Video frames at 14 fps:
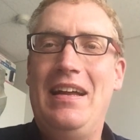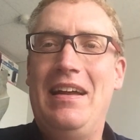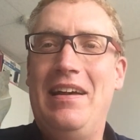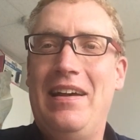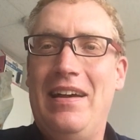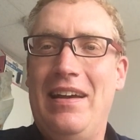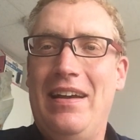
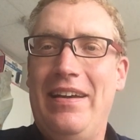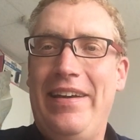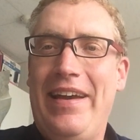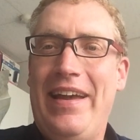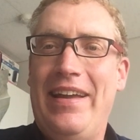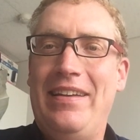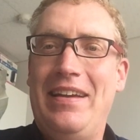
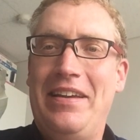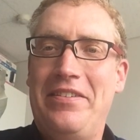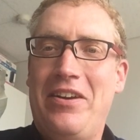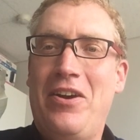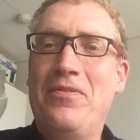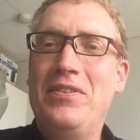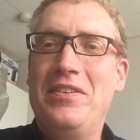And I
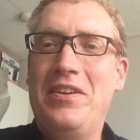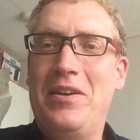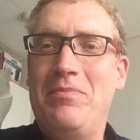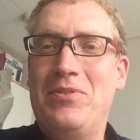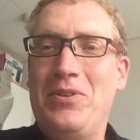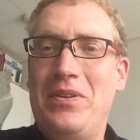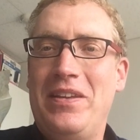
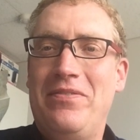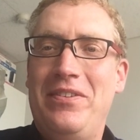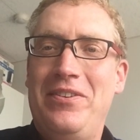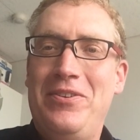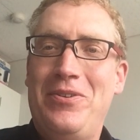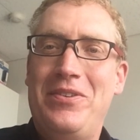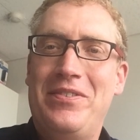oftentimes don't even
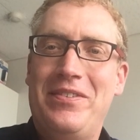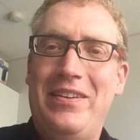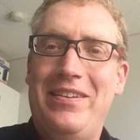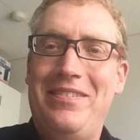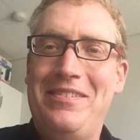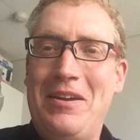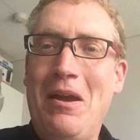notice
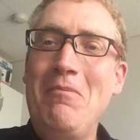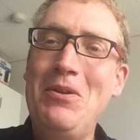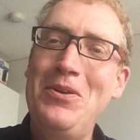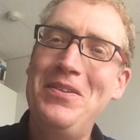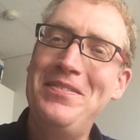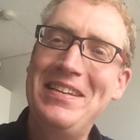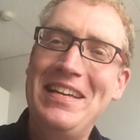it. I'm
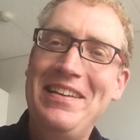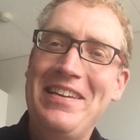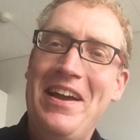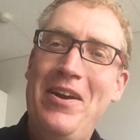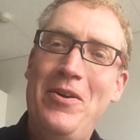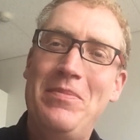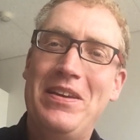noticing it
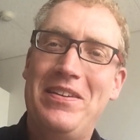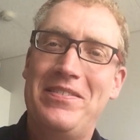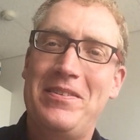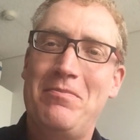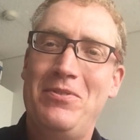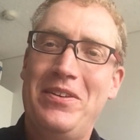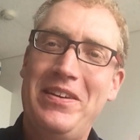now because
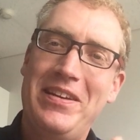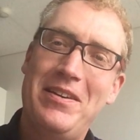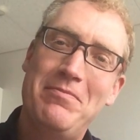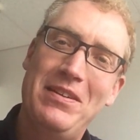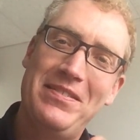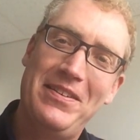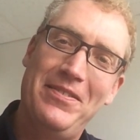I'm looking at
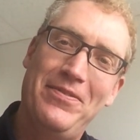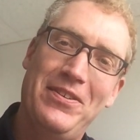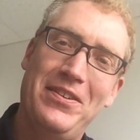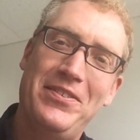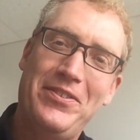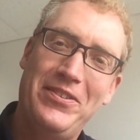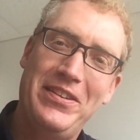myself on
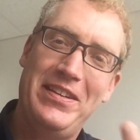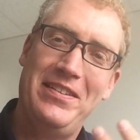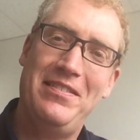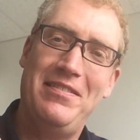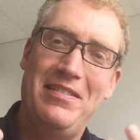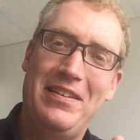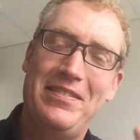a
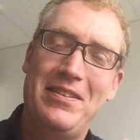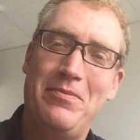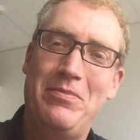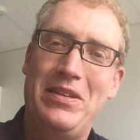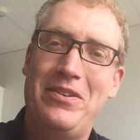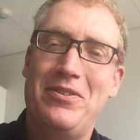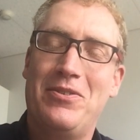screen as I'm
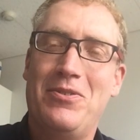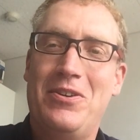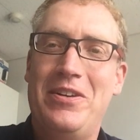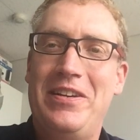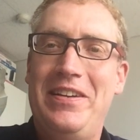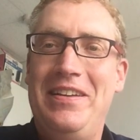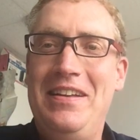being
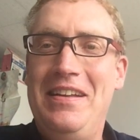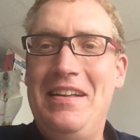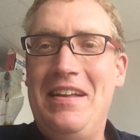recorded.